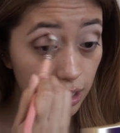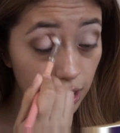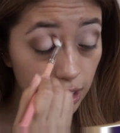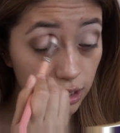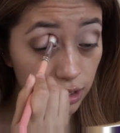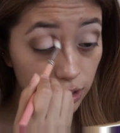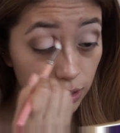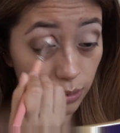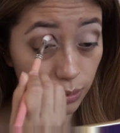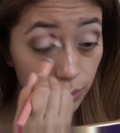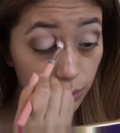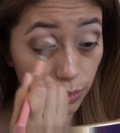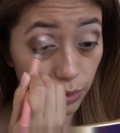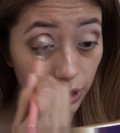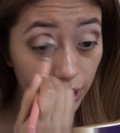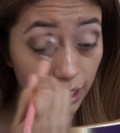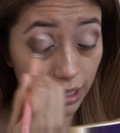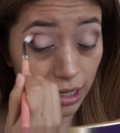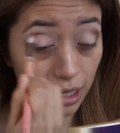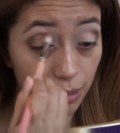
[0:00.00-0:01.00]
And don't bring
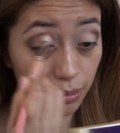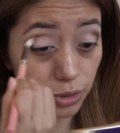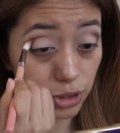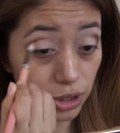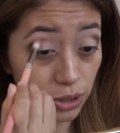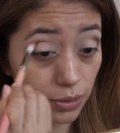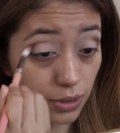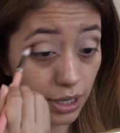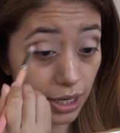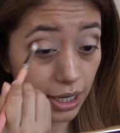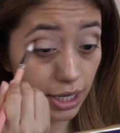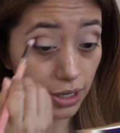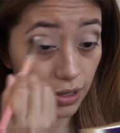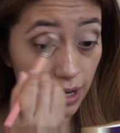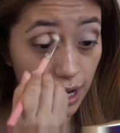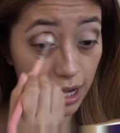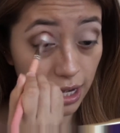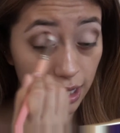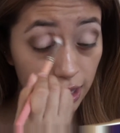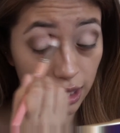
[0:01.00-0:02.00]
it up too high or
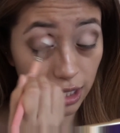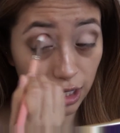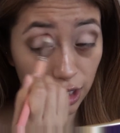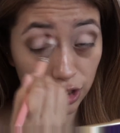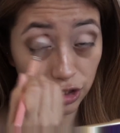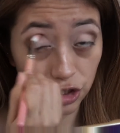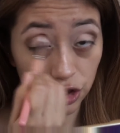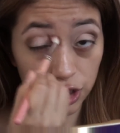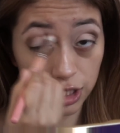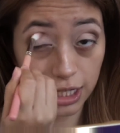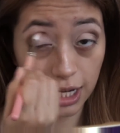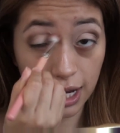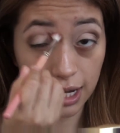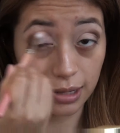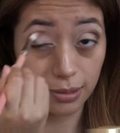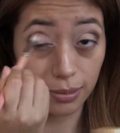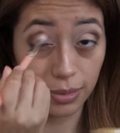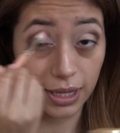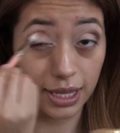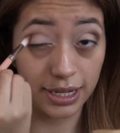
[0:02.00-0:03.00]
anything, just kind
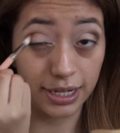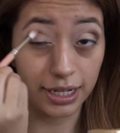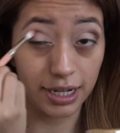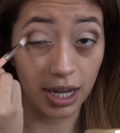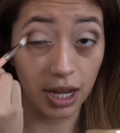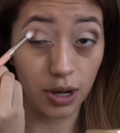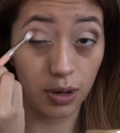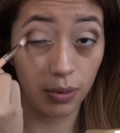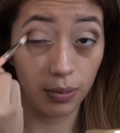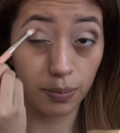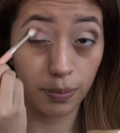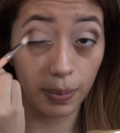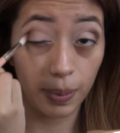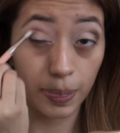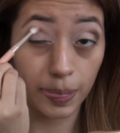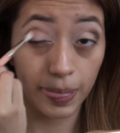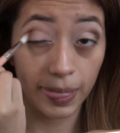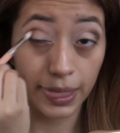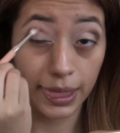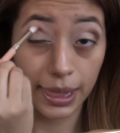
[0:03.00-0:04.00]
of blend it out.
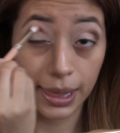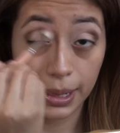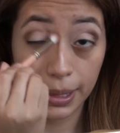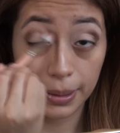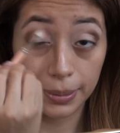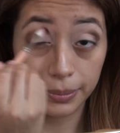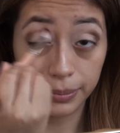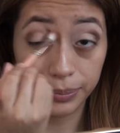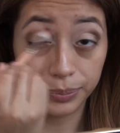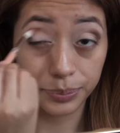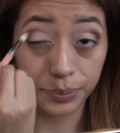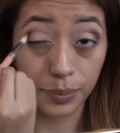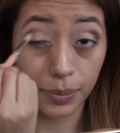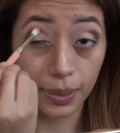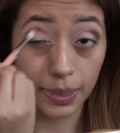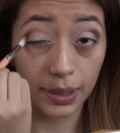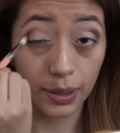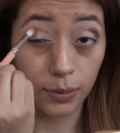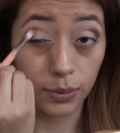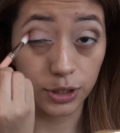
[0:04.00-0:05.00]

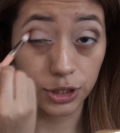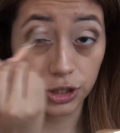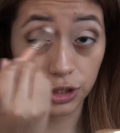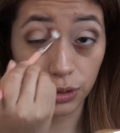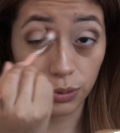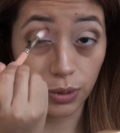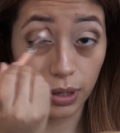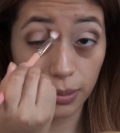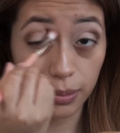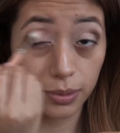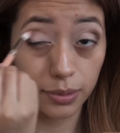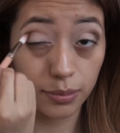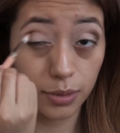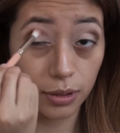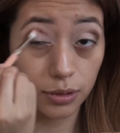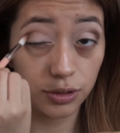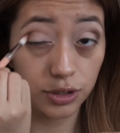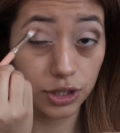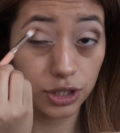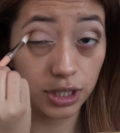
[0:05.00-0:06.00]
Windshield wiper
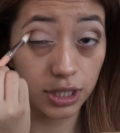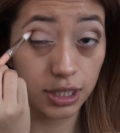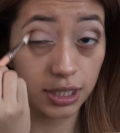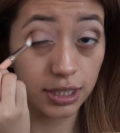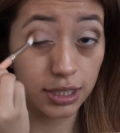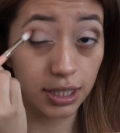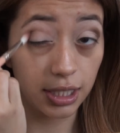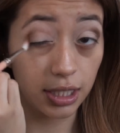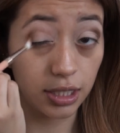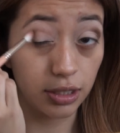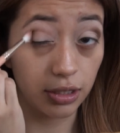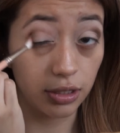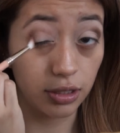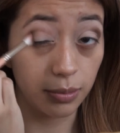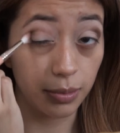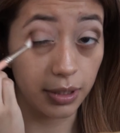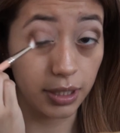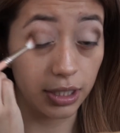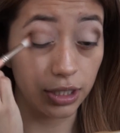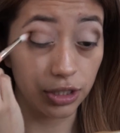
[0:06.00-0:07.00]
motions and a little
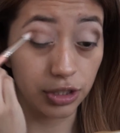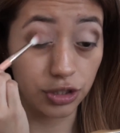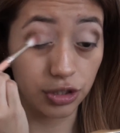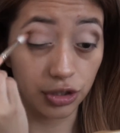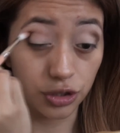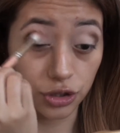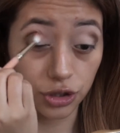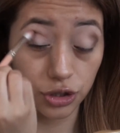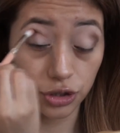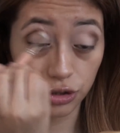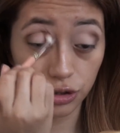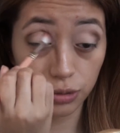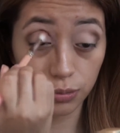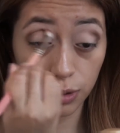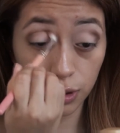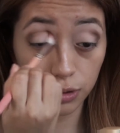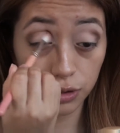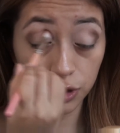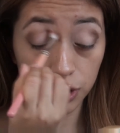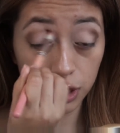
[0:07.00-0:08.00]
bit in circular
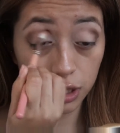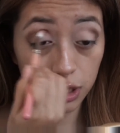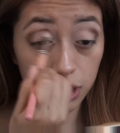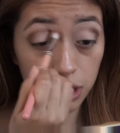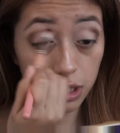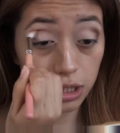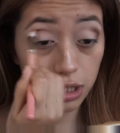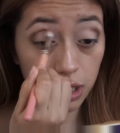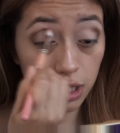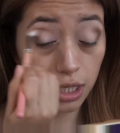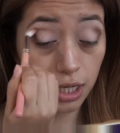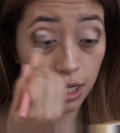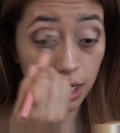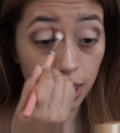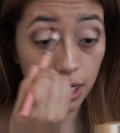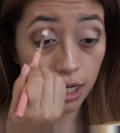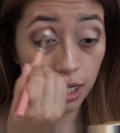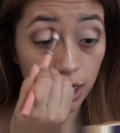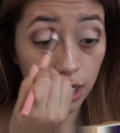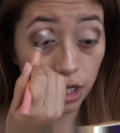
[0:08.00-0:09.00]
motions,
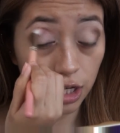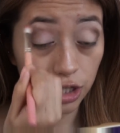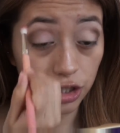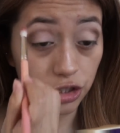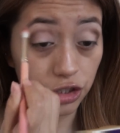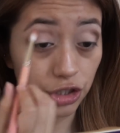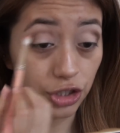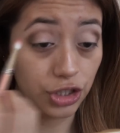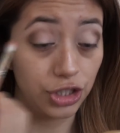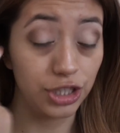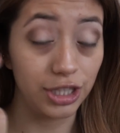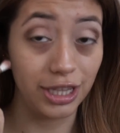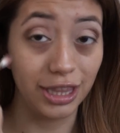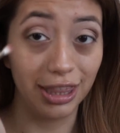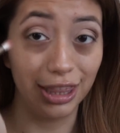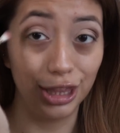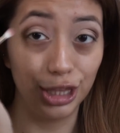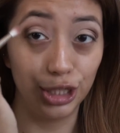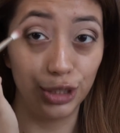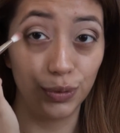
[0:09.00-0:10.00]
just
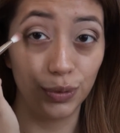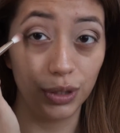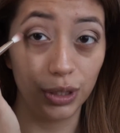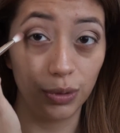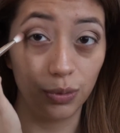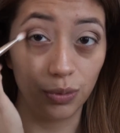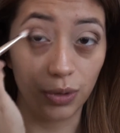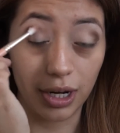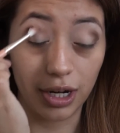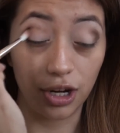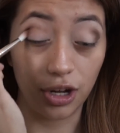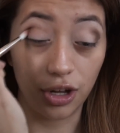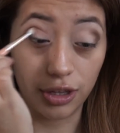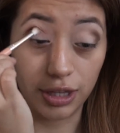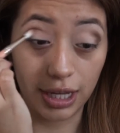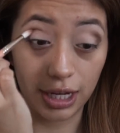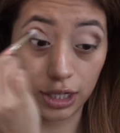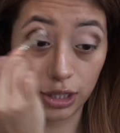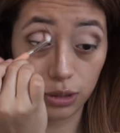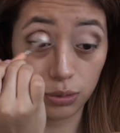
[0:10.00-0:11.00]
literally right on that